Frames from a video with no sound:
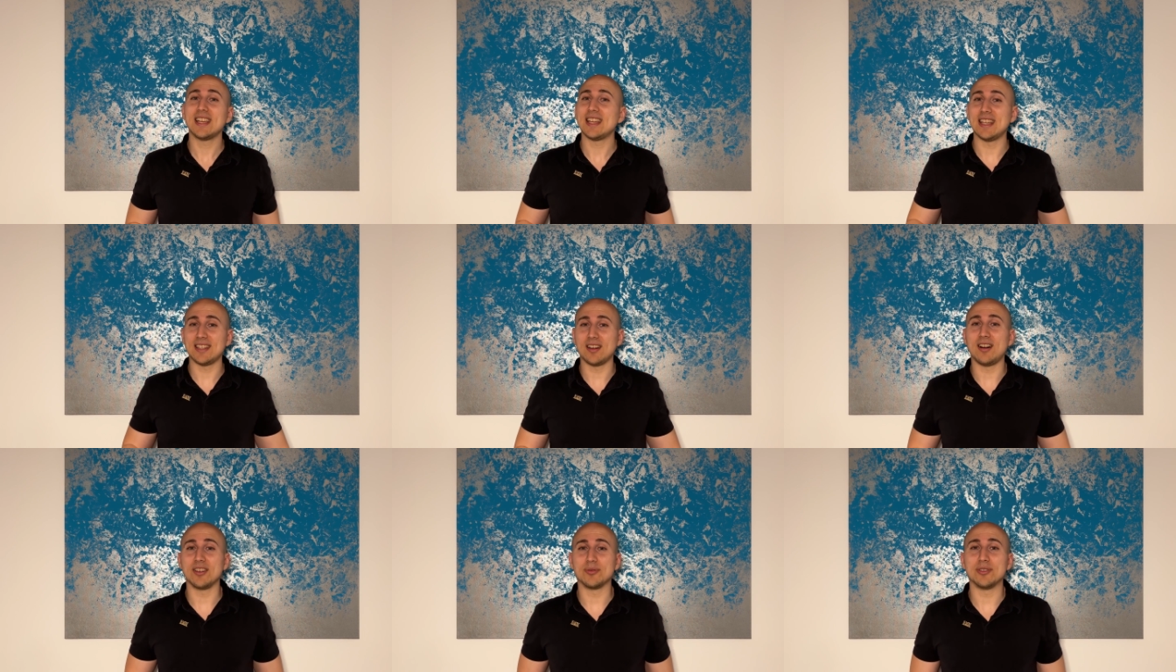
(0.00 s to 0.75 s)
in
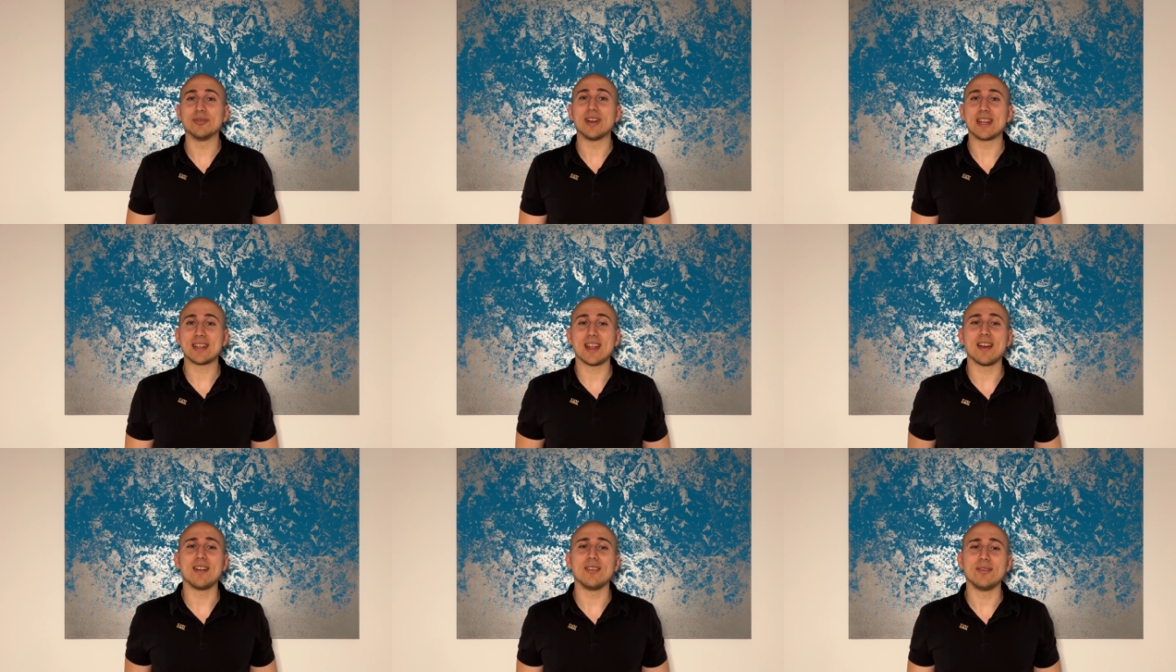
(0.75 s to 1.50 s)
Ottawa right
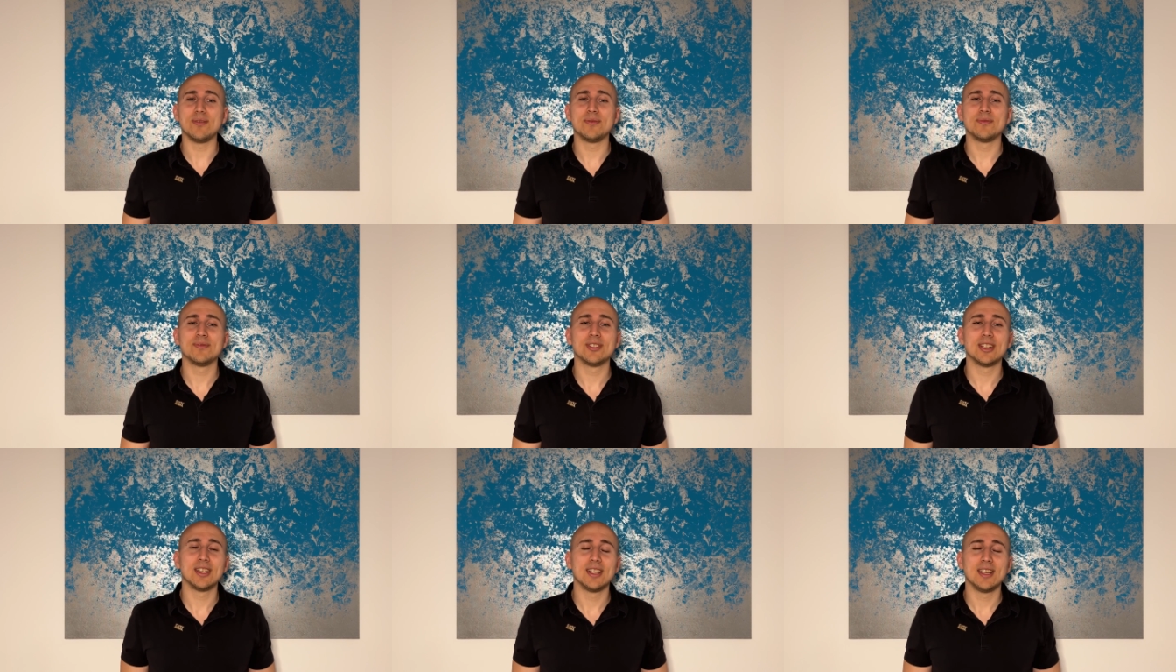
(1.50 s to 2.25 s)
now.
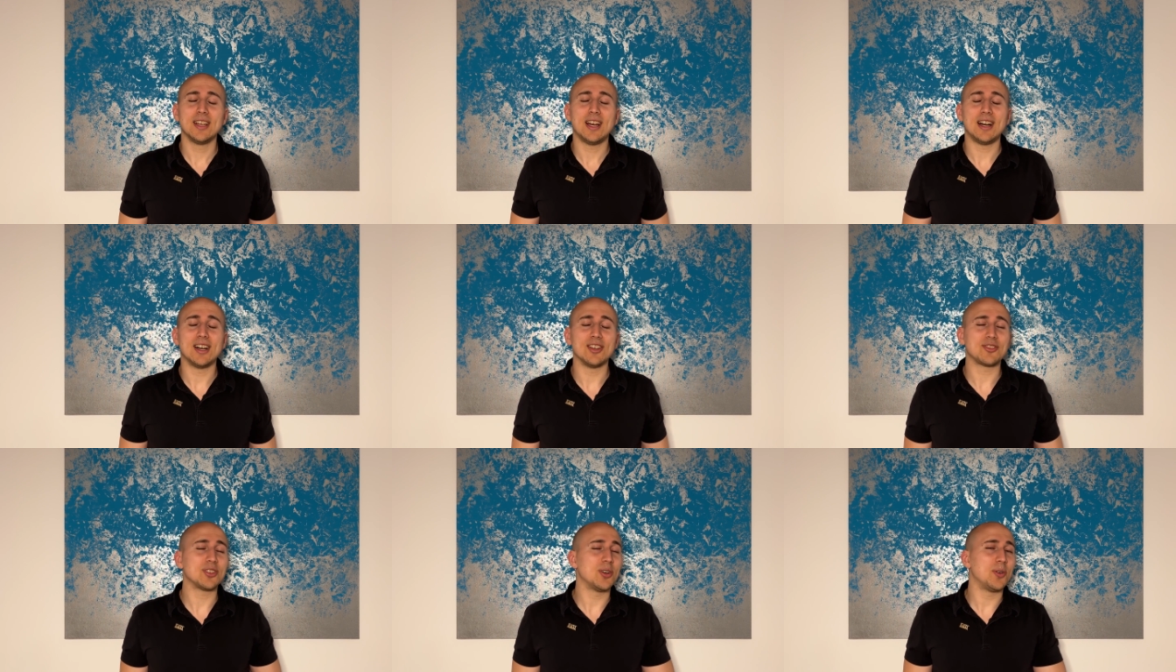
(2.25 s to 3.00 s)

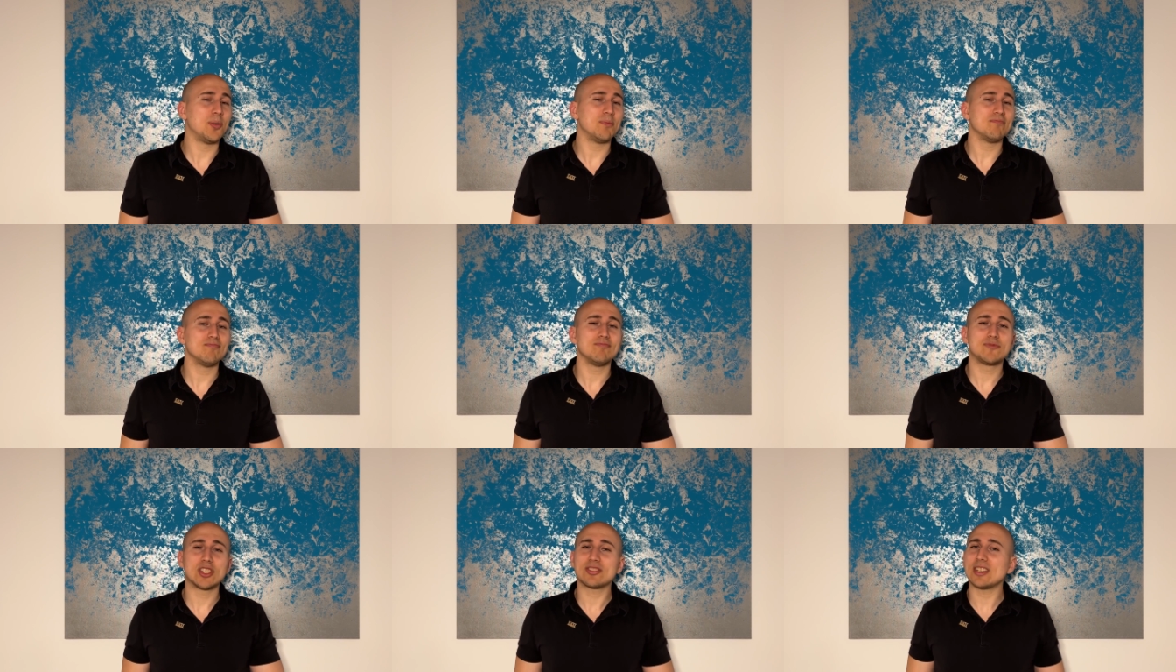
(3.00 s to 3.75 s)
So
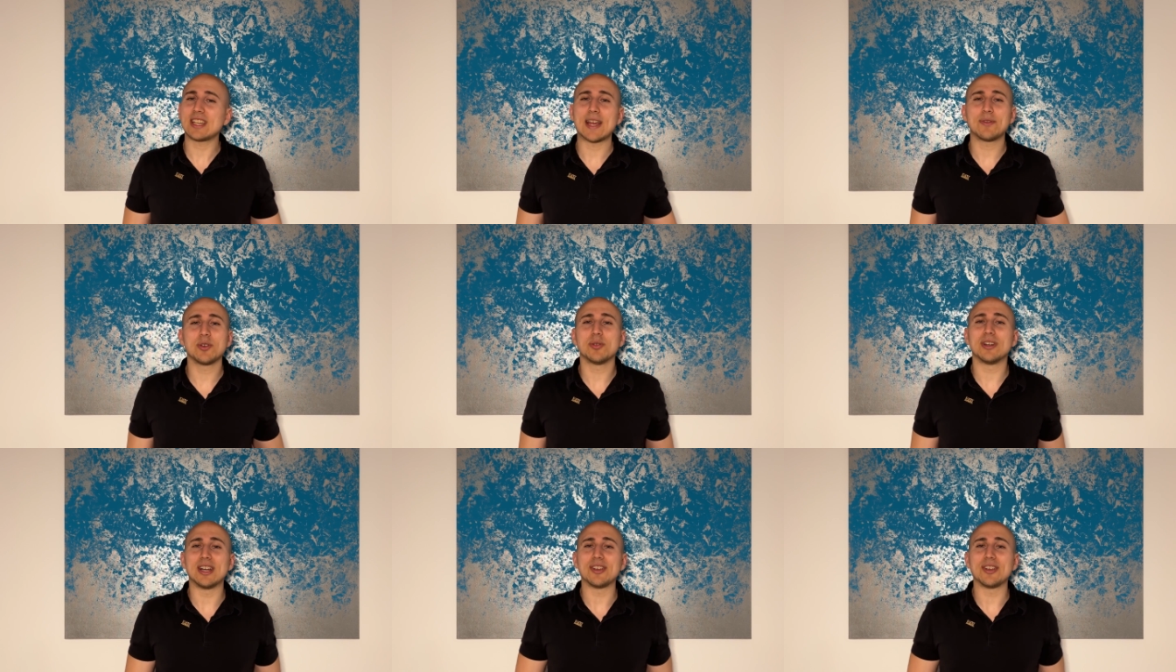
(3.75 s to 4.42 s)
just like everywhere